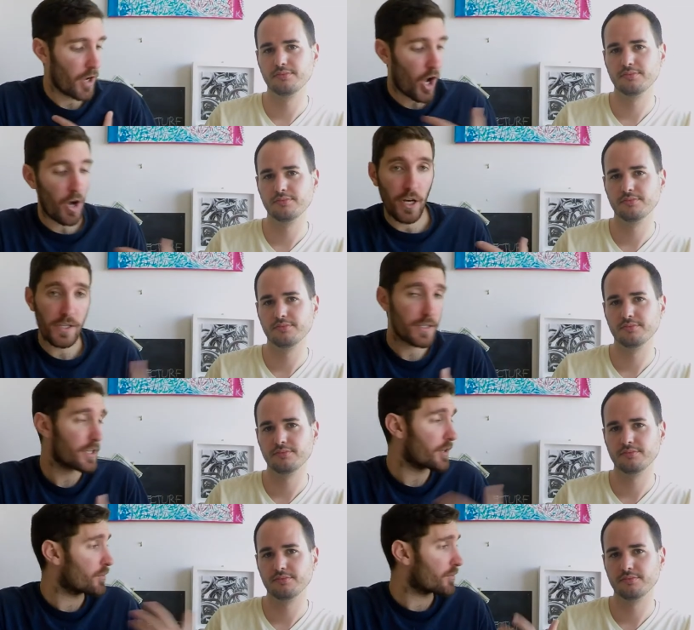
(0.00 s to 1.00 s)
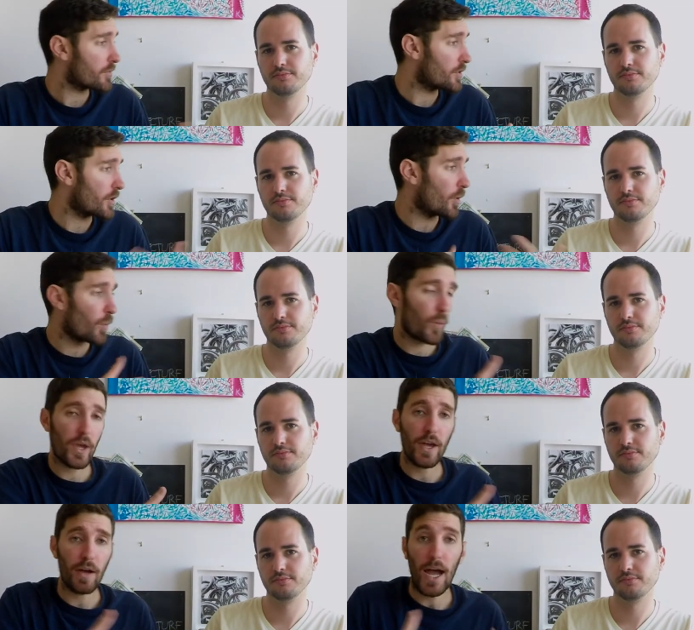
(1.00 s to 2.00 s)
Speaker 1: honestly, you know
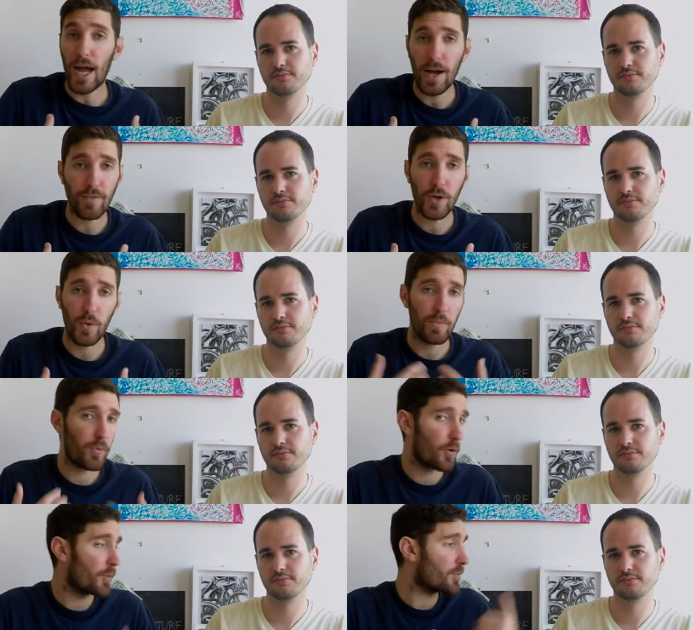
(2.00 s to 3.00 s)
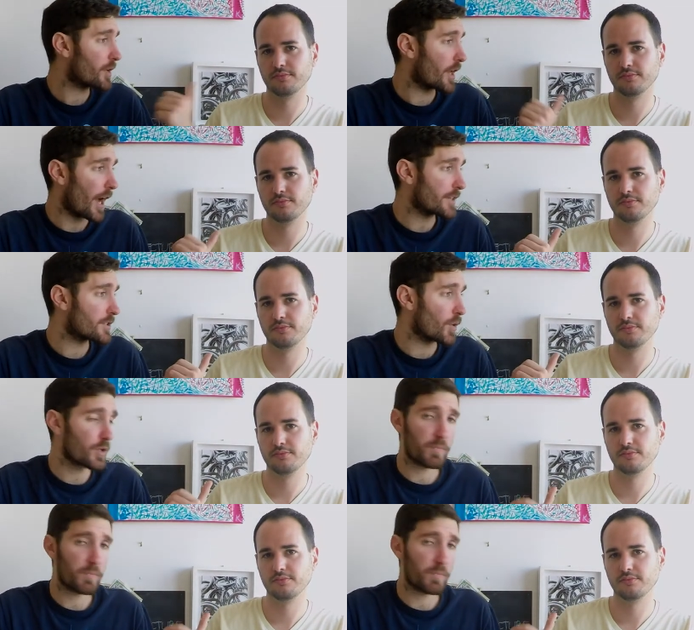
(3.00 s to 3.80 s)
we I have a UE Boom. He has his own